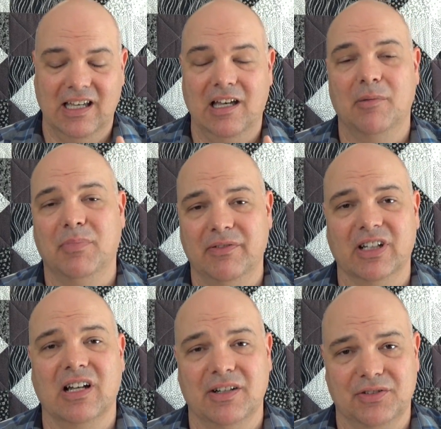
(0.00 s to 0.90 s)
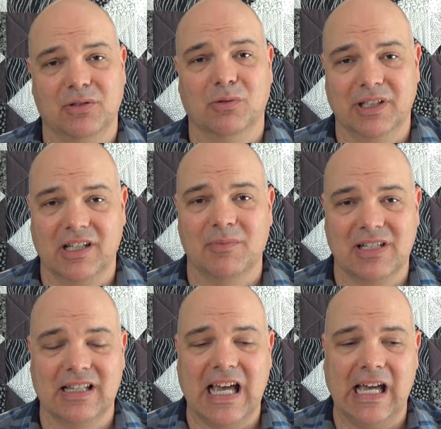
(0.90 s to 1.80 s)
a bit of a connoisseur when it comes
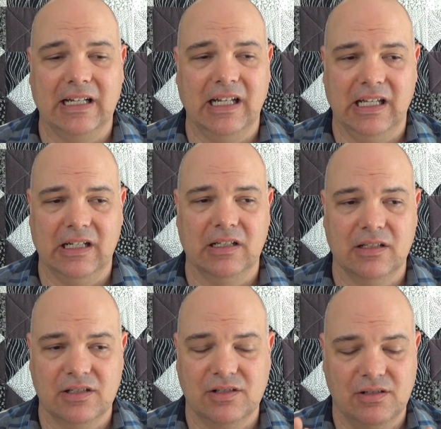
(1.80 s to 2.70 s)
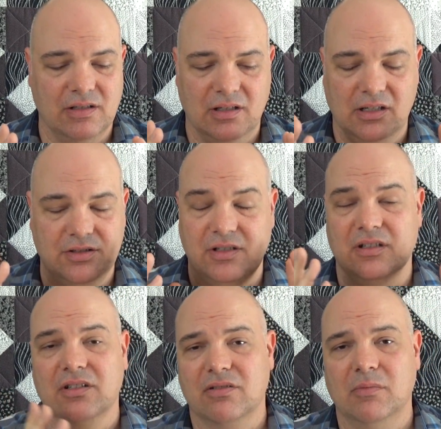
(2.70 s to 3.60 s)
to that, and she's
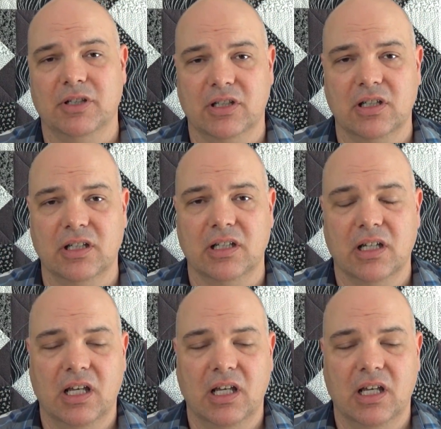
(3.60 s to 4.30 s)
extremely good.